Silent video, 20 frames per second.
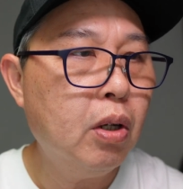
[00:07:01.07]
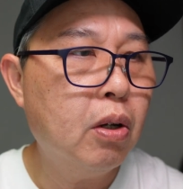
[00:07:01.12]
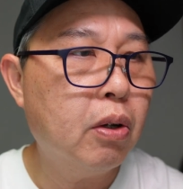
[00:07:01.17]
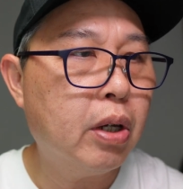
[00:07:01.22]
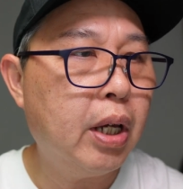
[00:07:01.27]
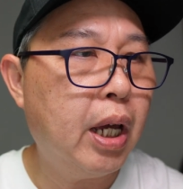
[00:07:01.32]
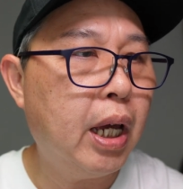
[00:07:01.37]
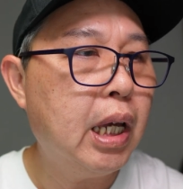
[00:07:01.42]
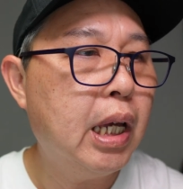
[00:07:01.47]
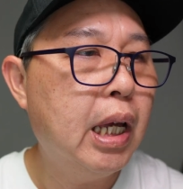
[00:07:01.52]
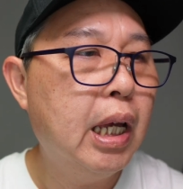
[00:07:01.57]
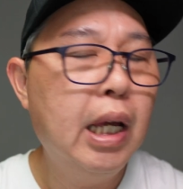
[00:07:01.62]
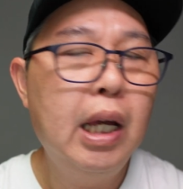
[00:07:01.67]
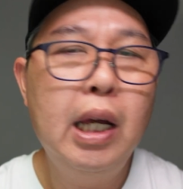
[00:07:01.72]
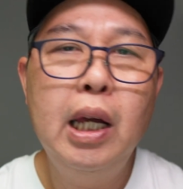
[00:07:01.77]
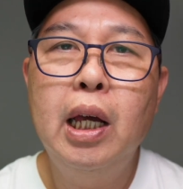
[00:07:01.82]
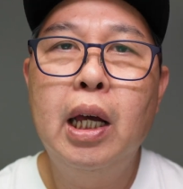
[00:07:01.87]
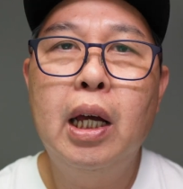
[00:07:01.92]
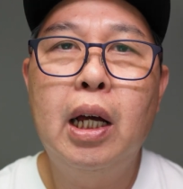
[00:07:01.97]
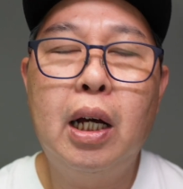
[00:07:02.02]
Okay,
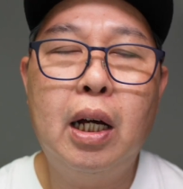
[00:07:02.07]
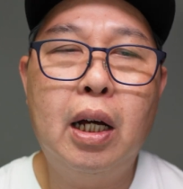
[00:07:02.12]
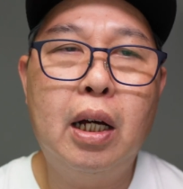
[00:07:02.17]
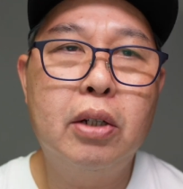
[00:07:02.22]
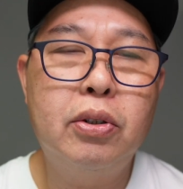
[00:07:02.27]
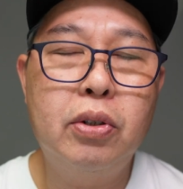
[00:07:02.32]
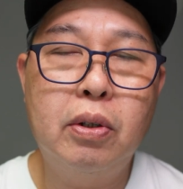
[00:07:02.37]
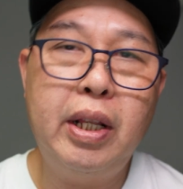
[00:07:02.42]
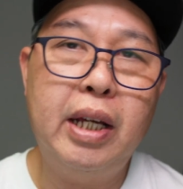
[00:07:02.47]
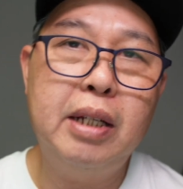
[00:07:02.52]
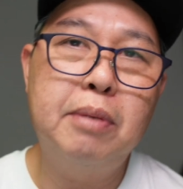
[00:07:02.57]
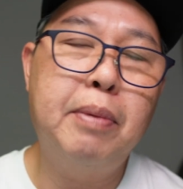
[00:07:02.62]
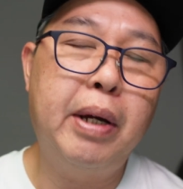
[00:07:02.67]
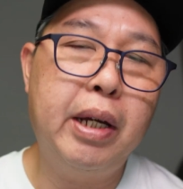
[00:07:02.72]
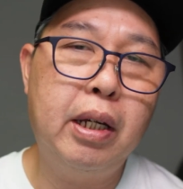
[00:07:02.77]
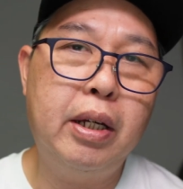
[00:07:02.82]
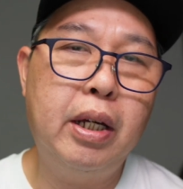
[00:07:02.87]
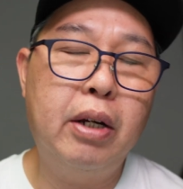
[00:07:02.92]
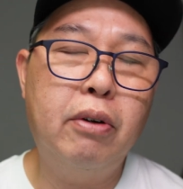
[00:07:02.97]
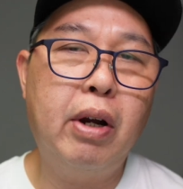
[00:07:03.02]
so that's
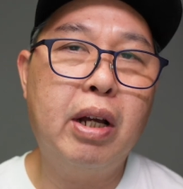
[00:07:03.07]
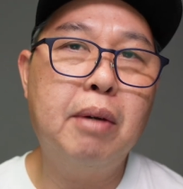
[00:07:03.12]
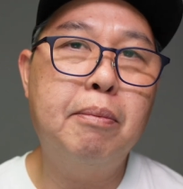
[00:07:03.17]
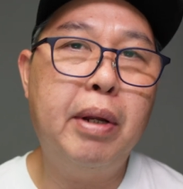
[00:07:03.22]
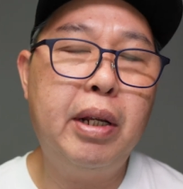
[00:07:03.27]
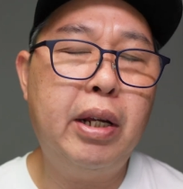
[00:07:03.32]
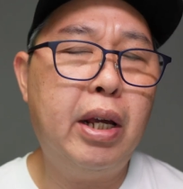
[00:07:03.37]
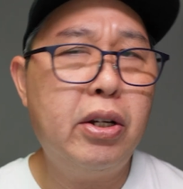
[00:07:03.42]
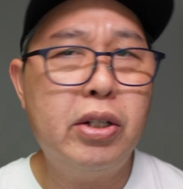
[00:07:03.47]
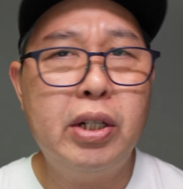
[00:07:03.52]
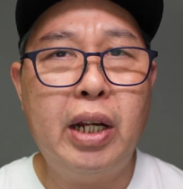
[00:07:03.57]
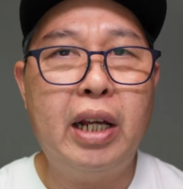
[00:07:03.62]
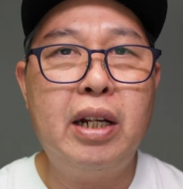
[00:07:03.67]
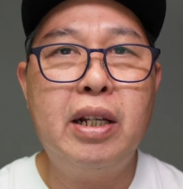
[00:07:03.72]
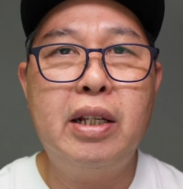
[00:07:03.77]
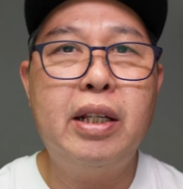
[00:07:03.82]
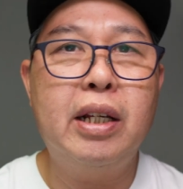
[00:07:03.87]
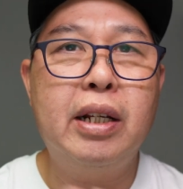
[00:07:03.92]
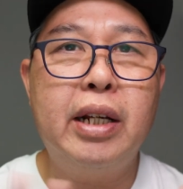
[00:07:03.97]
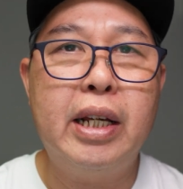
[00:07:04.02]
my gear recommendation.
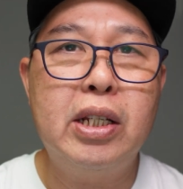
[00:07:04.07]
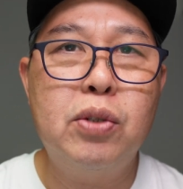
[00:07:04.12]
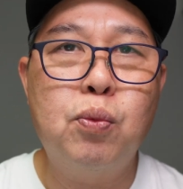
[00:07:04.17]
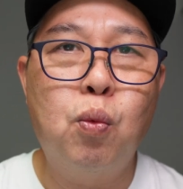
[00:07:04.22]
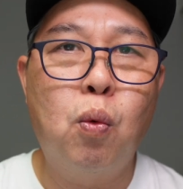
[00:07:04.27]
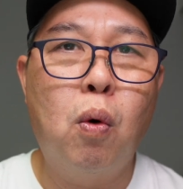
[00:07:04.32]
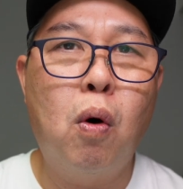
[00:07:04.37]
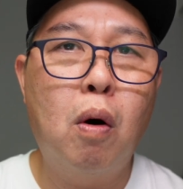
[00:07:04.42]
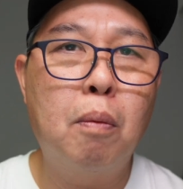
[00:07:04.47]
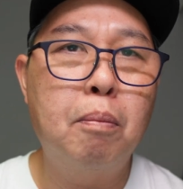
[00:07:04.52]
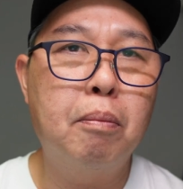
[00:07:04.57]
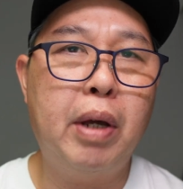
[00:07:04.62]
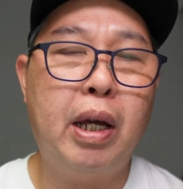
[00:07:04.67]
Anything that's warm